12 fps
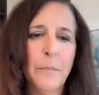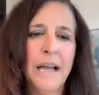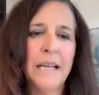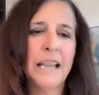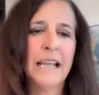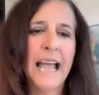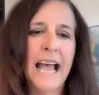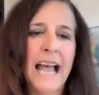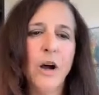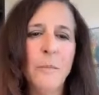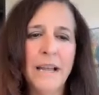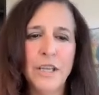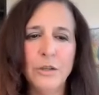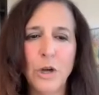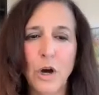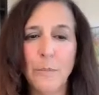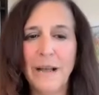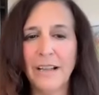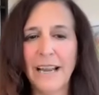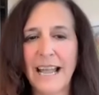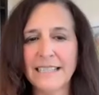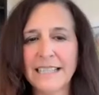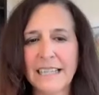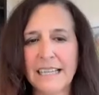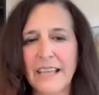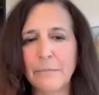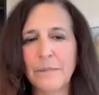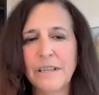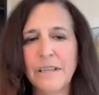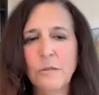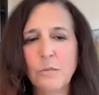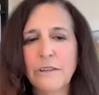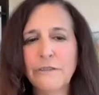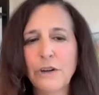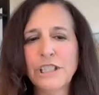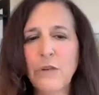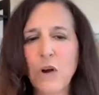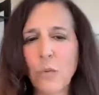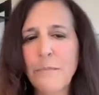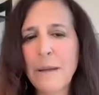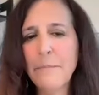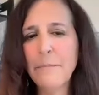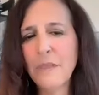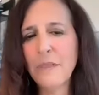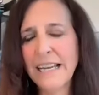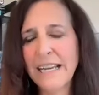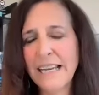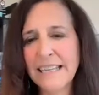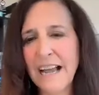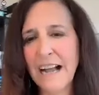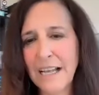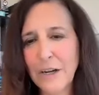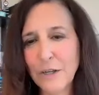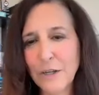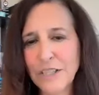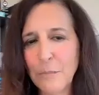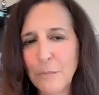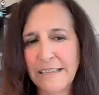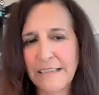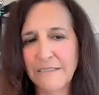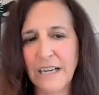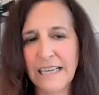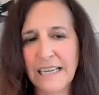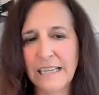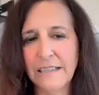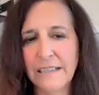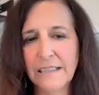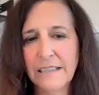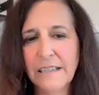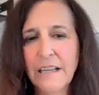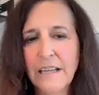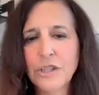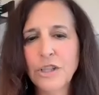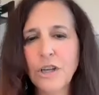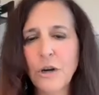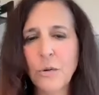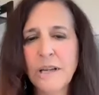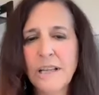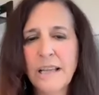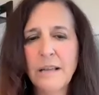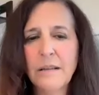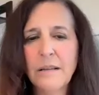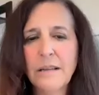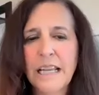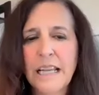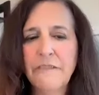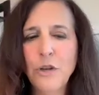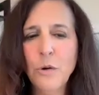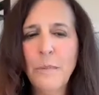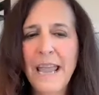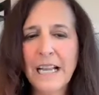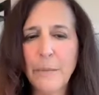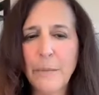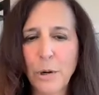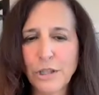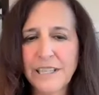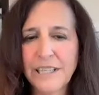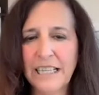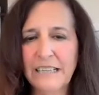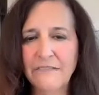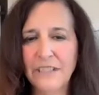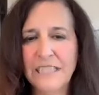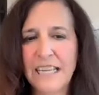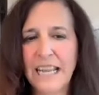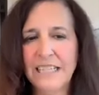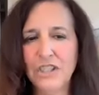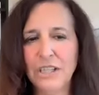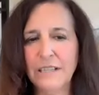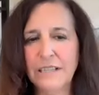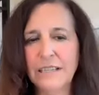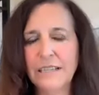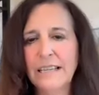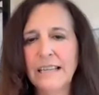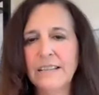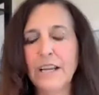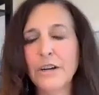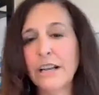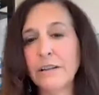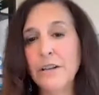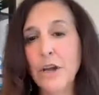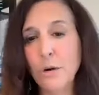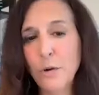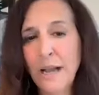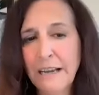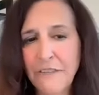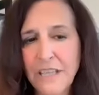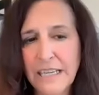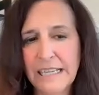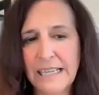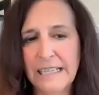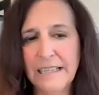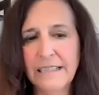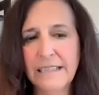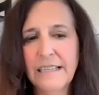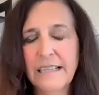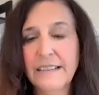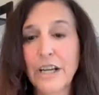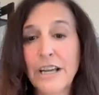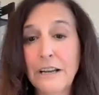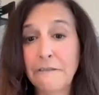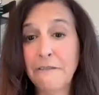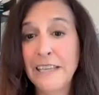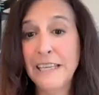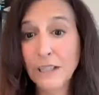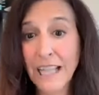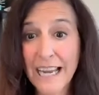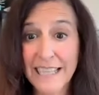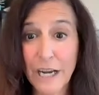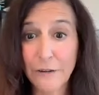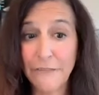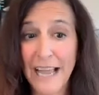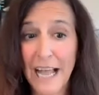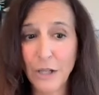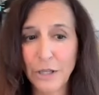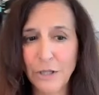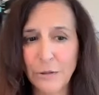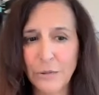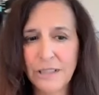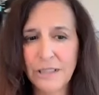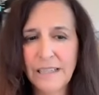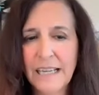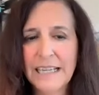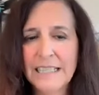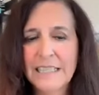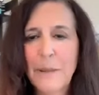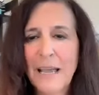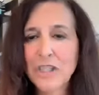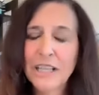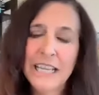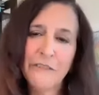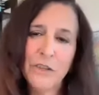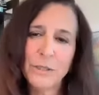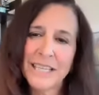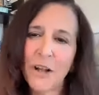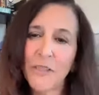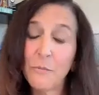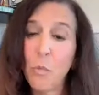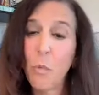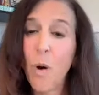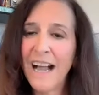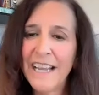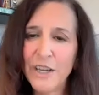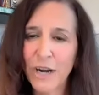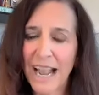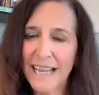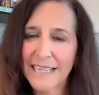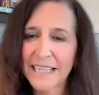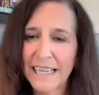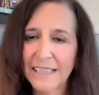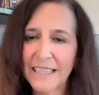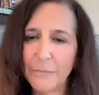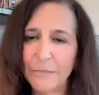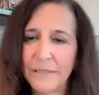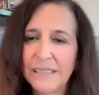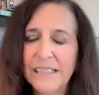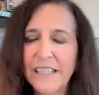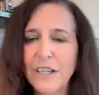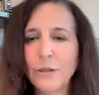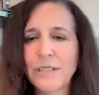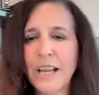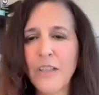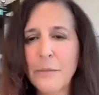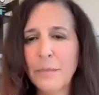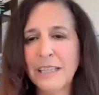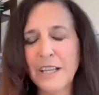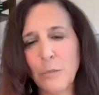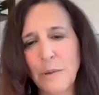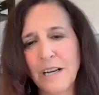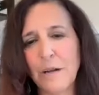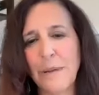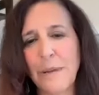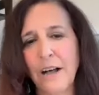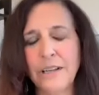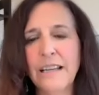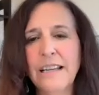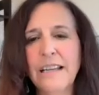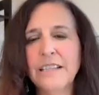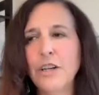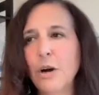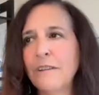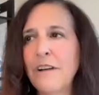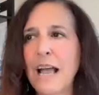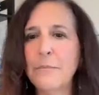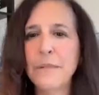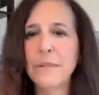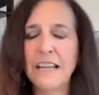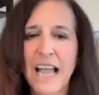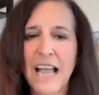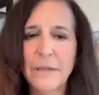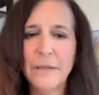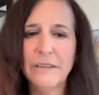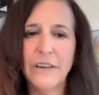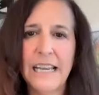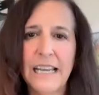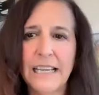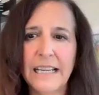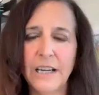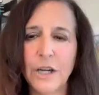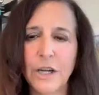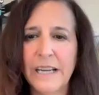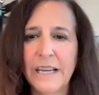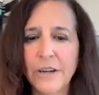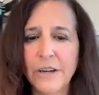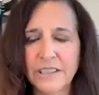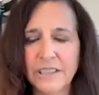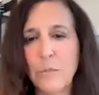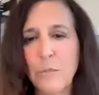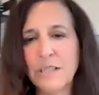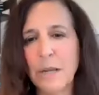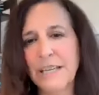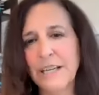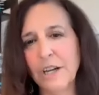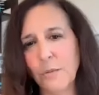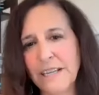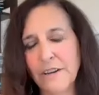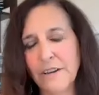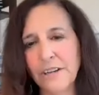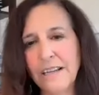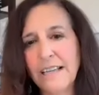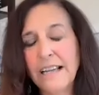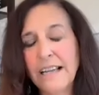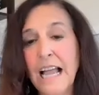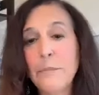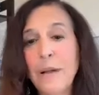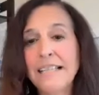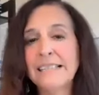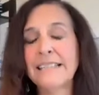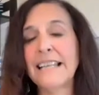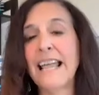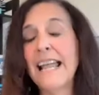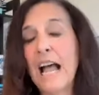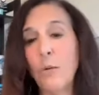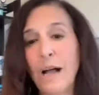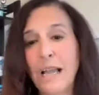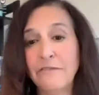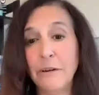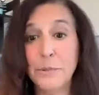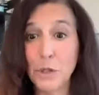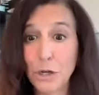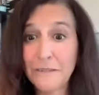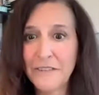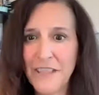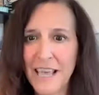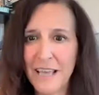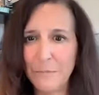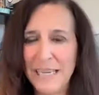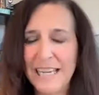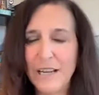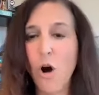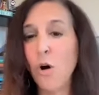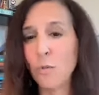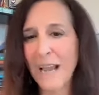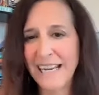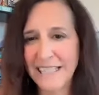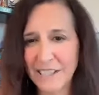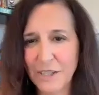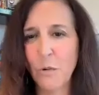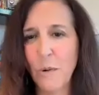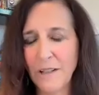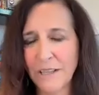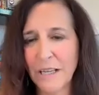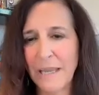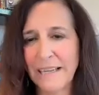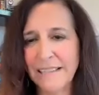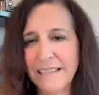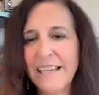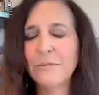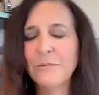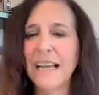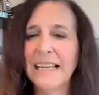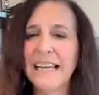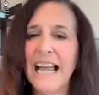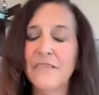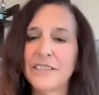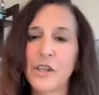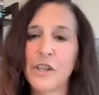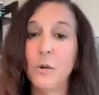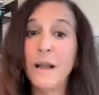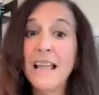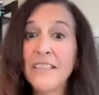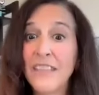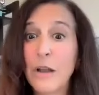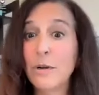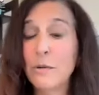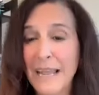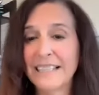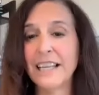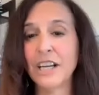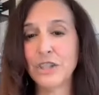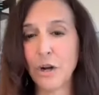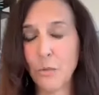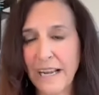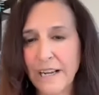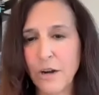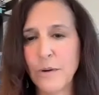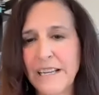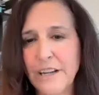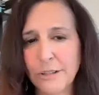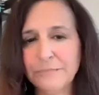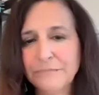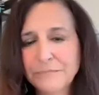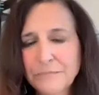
But how might you go about asking them? Well, first of all, remember that it's an honor to be invited. So if you make a personal invitation, they're going to know you have the need. They're going to feel like they're valued, especially if you tell them why you're asking them. You know, tell them a little bit about, you know, if I'm if I'm inviting a greeter, someone to be a greeter, I might say how I've observed them being already so welcoming, right? And so they would make such a great greeter.